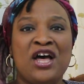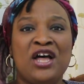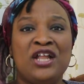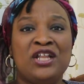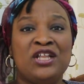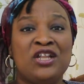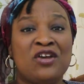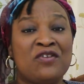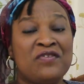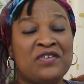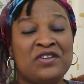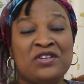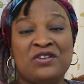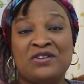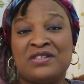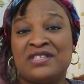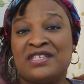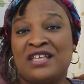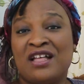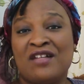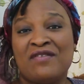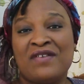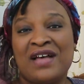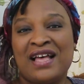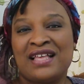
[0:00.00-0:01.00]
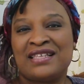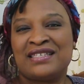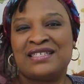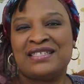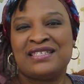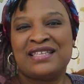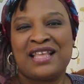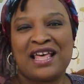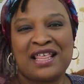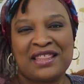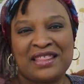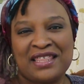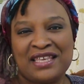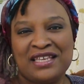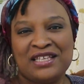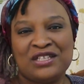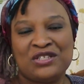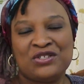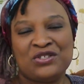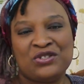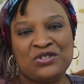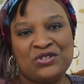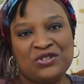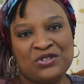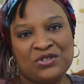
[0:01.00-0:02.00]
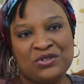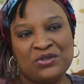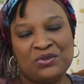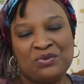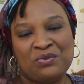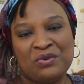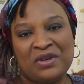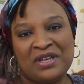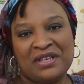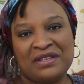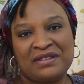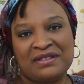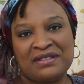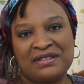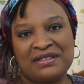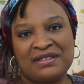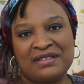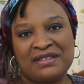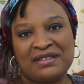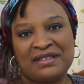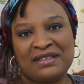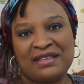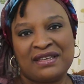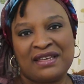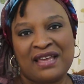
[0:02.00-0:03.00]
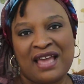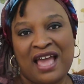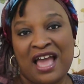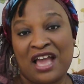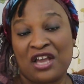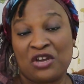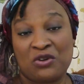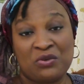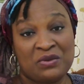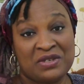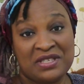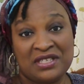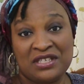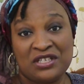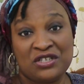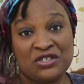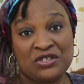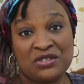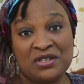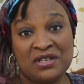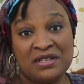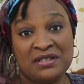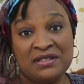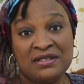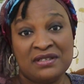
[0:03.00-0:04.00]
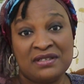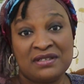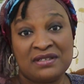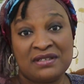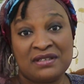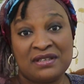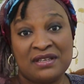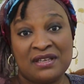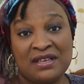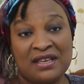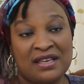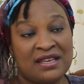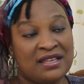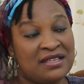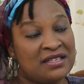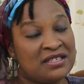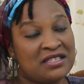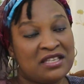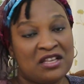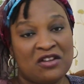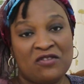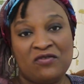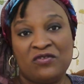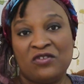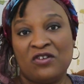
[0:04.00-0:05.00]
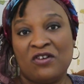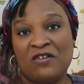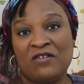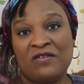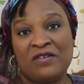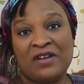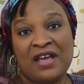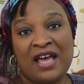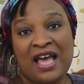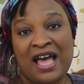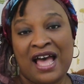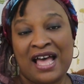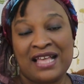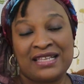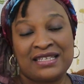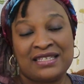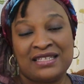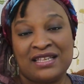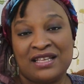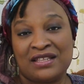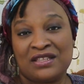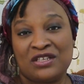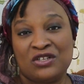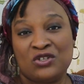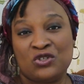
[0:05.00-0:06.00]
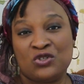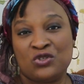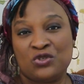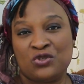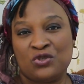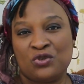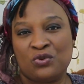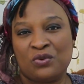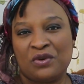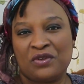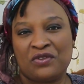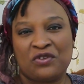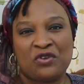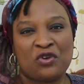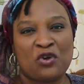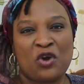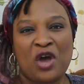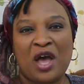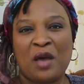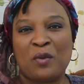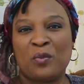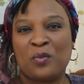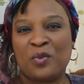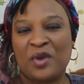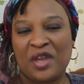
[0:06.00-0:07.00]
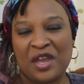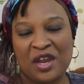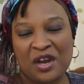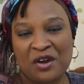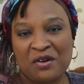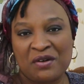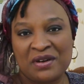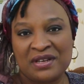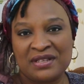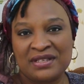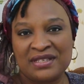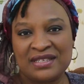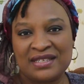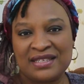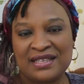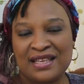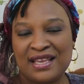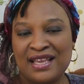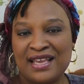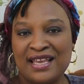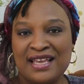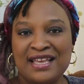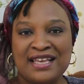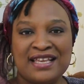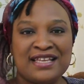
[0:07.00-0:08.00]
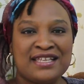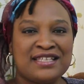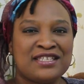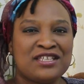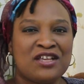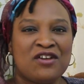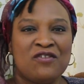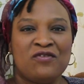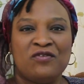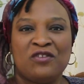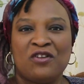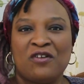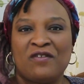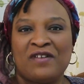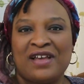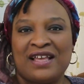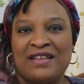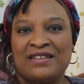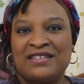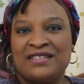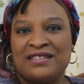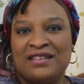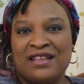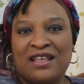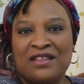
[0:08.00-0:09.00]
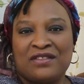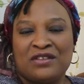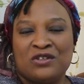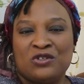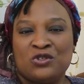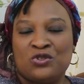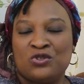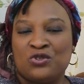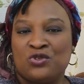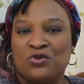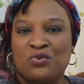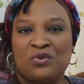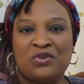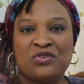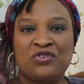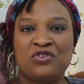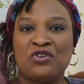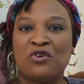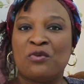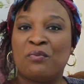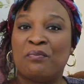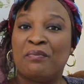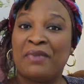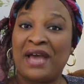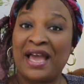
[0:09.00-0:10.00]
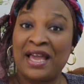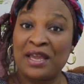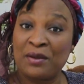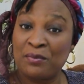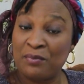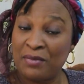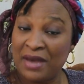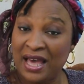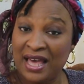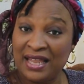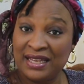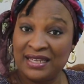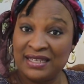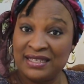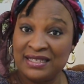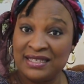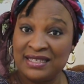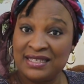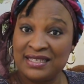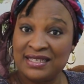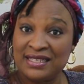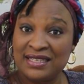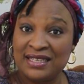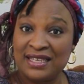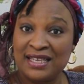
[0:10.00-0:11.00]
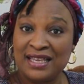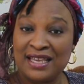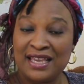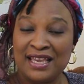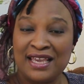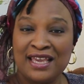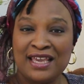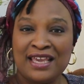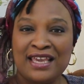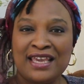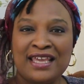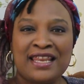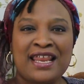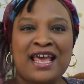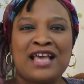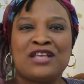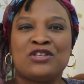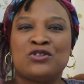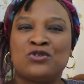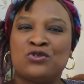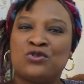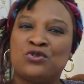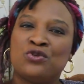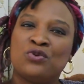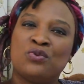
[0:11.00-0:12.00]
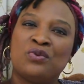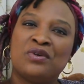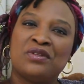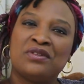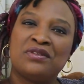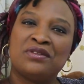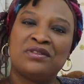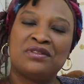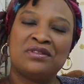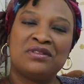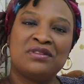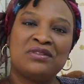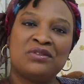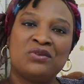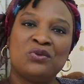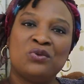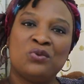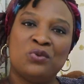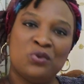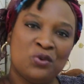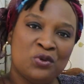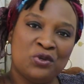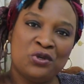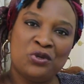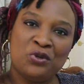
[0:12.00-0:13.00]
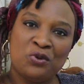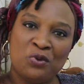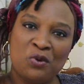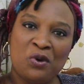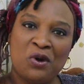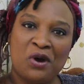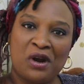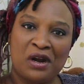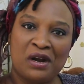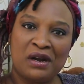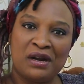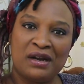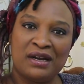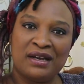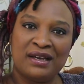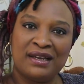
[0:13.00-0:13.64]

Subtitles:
Loving yourself has nothing to do with acquisitions. Self-love has nothing to do with your appearance. Self-love has nothing to do with your bank balance. It has to do with who you are.